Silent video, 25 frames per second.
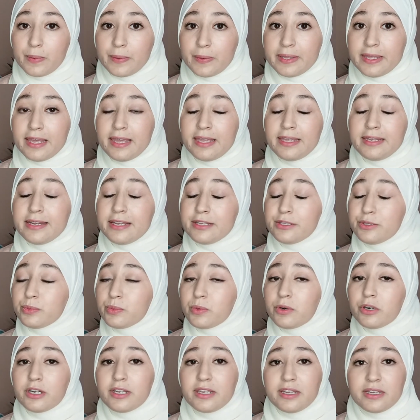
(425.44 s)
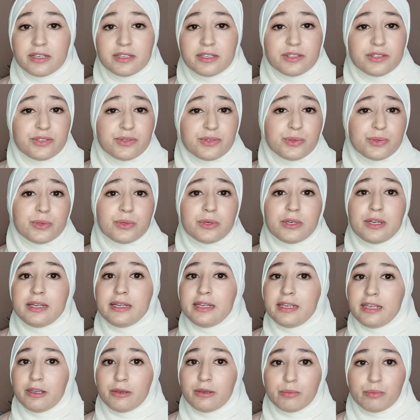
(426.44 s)
Okay, networking is
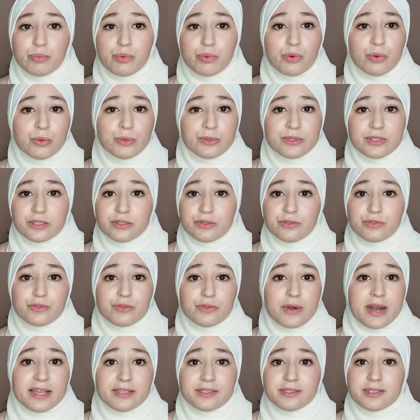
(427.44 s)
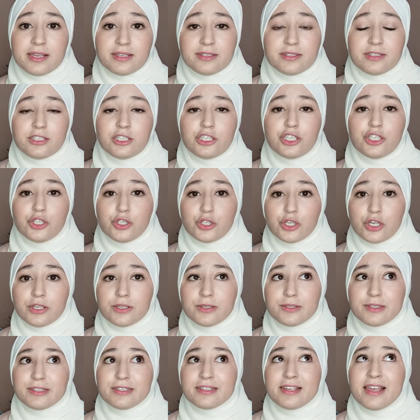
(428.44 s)
really important for us as
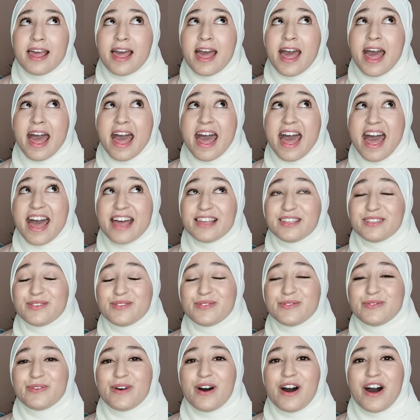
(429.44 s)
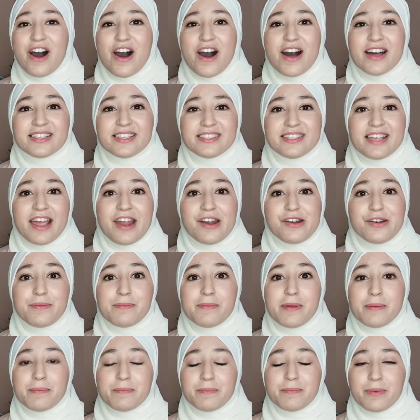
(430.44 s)
teachers. As far as I
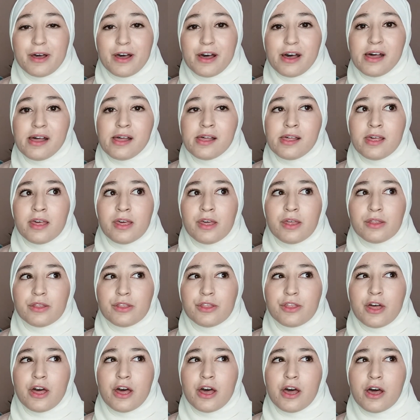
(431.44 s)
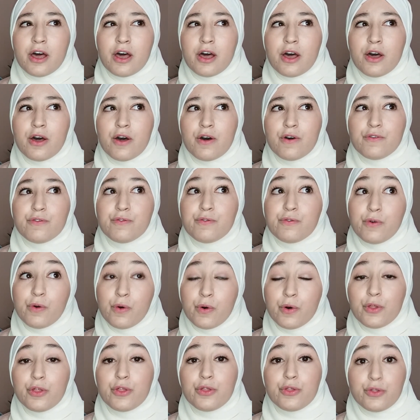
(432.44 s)
remember, the
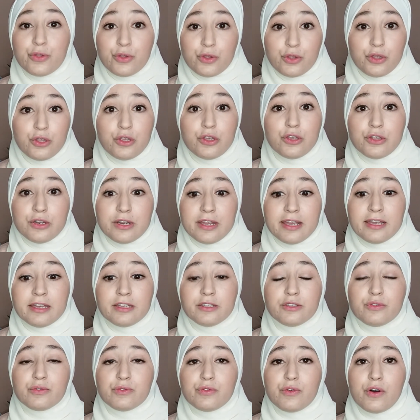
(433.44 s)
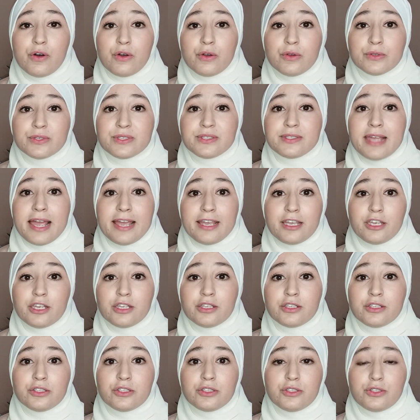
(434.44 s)
fourth unit for
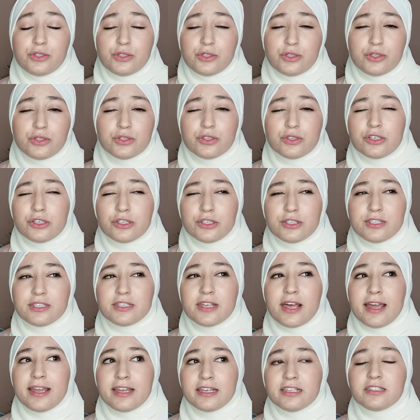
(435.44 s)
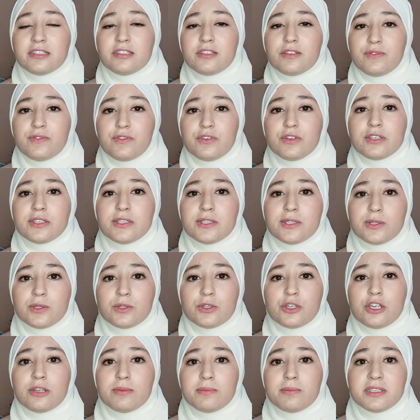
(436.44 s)
second year scientific
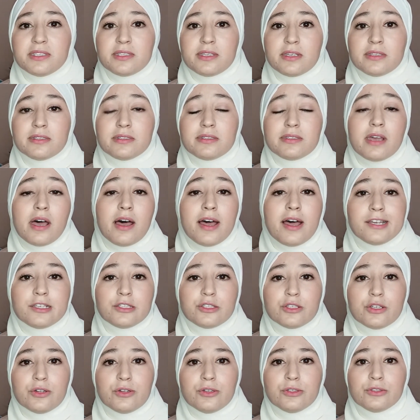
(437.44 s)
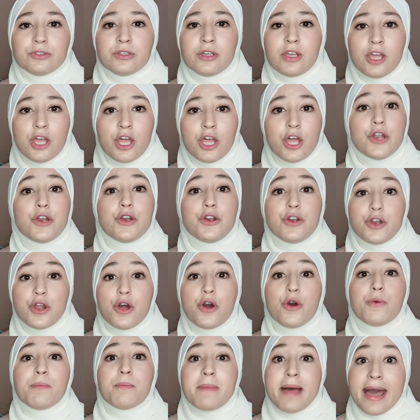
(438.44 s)
stream is entitled
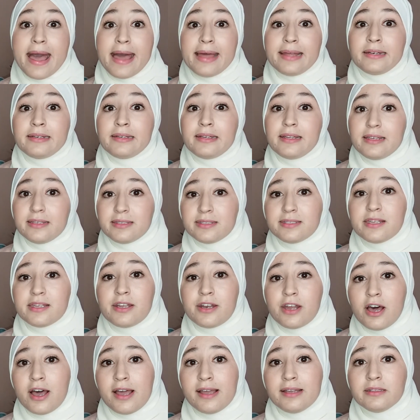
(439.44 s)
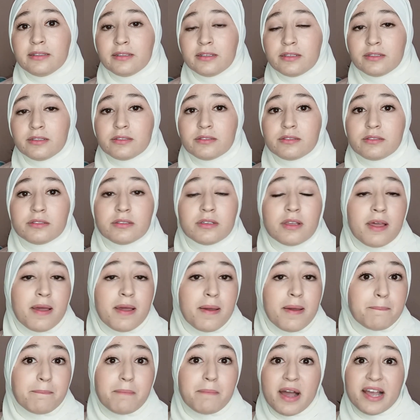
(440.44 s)
No Man is an Island.
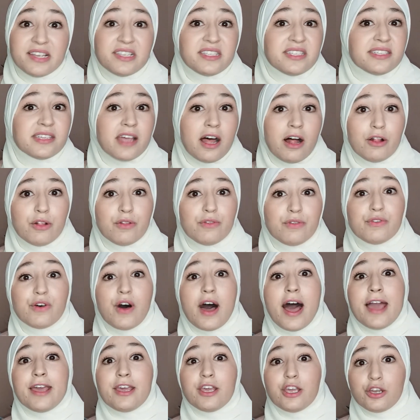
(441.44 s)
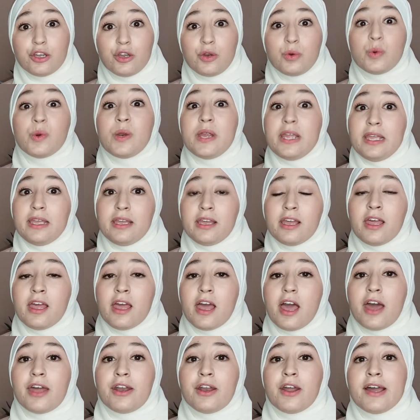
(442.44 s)
Myself, I agree,
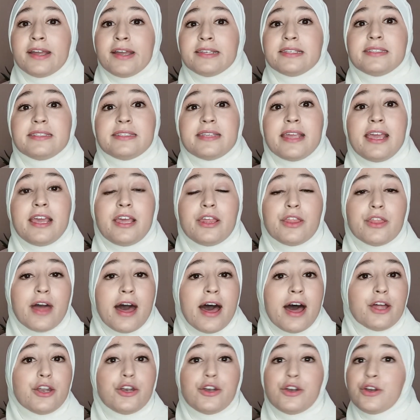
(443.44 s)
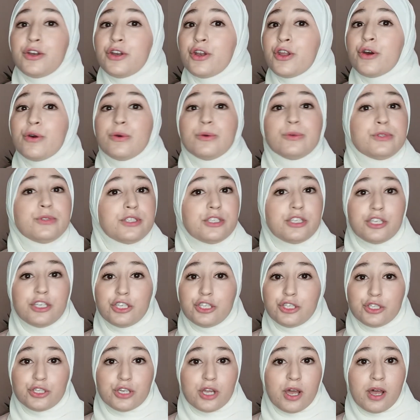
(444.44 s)
and I say that no
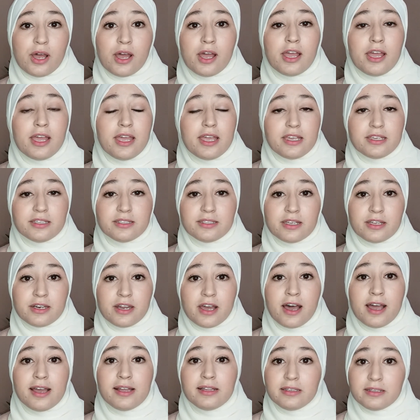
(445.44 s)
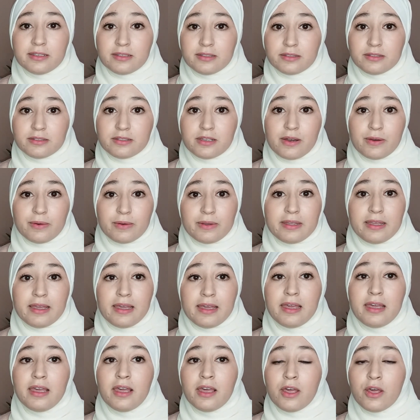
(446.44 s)
teacher is an island,
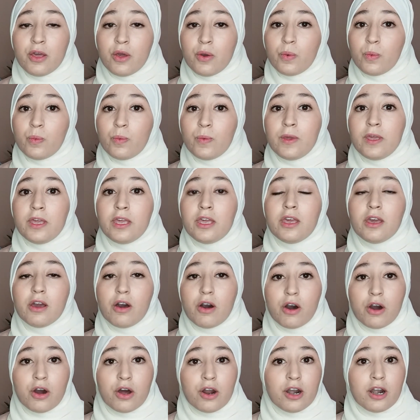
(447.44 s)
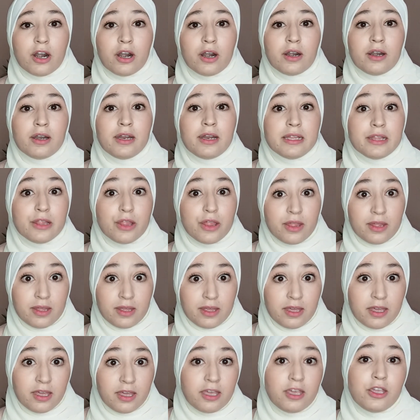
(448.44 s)
okay? We are
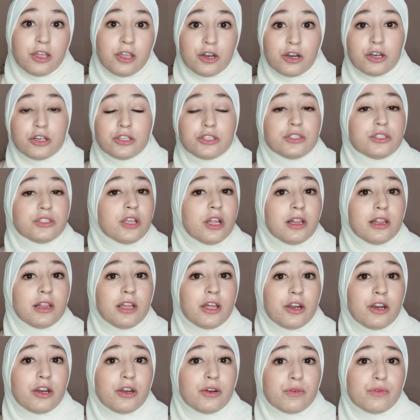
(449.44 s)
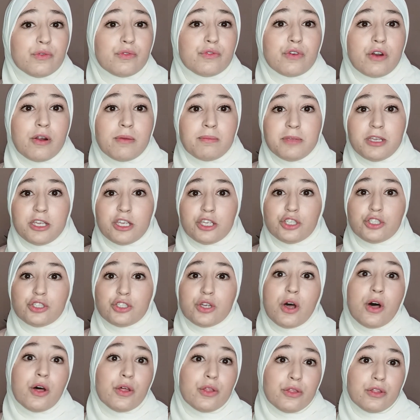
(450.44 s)
here to learn from
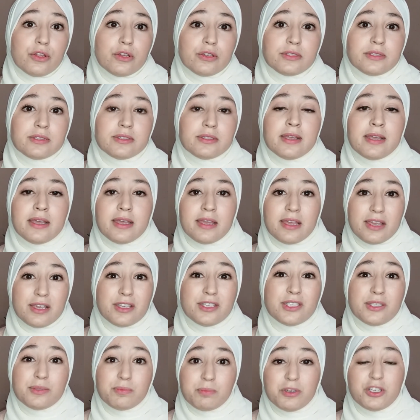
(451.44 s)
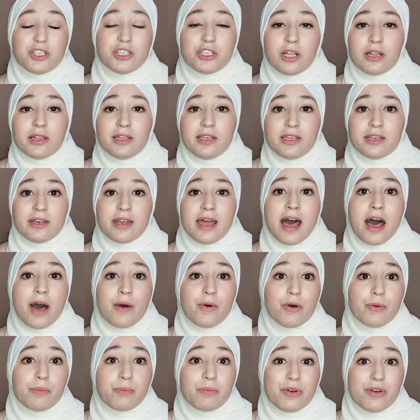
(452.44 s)
each other, especially in
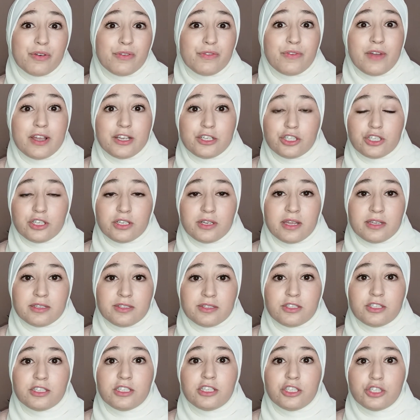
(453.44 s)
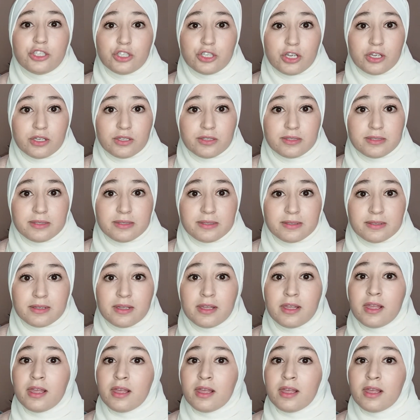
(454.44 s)
our profession as teachers.